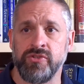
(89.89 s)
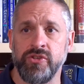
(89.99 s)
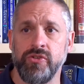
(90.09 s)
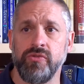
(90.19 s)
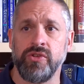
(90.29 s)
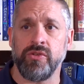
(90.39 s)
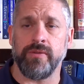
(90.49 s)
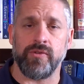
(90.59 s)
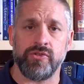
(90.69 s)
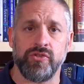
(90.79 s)
do
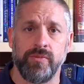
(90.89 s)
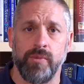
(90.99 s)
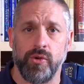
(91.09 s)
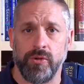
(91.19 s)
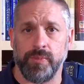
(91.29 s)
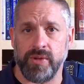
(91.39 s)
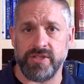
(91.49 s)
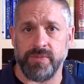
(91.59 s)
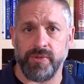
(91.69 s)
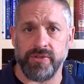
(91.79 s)
universal moral
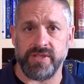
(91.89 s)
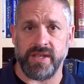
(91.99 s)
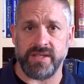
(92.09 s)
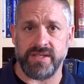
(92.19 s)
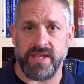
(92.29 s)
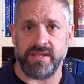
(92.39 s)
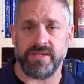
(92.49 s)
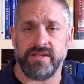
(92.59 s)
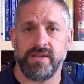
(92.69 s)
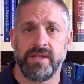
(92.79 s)
principles
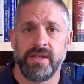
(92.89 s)
exist?